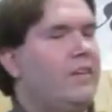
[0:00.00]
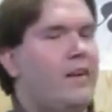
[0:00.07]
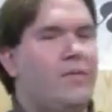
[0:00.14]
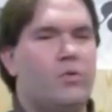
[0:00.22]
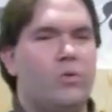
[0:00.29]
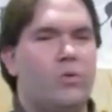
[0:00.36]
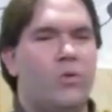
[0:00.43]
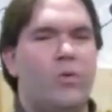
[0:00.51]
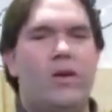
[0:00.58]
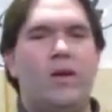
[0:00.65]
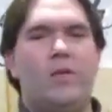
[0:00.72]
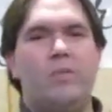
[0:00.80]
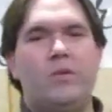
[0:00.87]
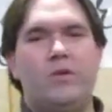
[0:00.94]
after growing
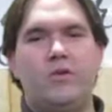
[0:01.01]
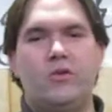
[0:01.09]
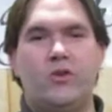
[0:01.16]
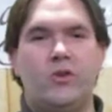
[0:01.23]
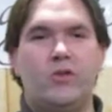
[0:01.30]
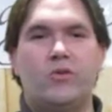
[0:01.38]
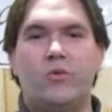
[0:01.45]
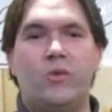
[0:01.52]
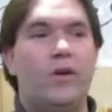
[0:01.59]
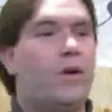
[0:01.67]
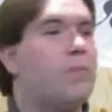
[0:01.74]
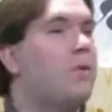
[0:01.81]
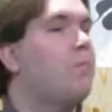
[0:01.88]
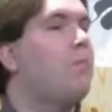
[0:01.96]
up in church, growing
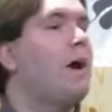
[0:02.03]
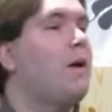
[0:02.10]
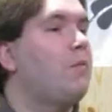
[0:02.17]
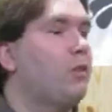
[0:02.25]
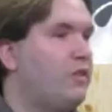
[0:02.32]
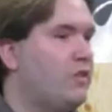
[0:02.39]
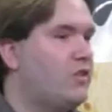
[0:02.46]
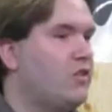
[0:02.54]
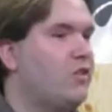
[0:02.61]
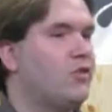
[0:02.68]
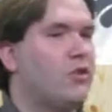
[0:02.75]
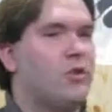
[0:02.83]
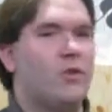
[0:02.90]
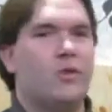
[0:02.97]
up in a Bible teaching
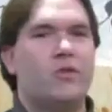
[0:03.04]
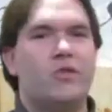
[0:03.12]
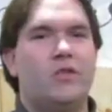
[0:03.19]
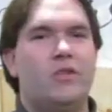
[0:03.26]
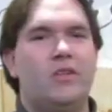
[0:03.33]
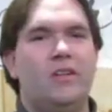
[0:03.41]
church.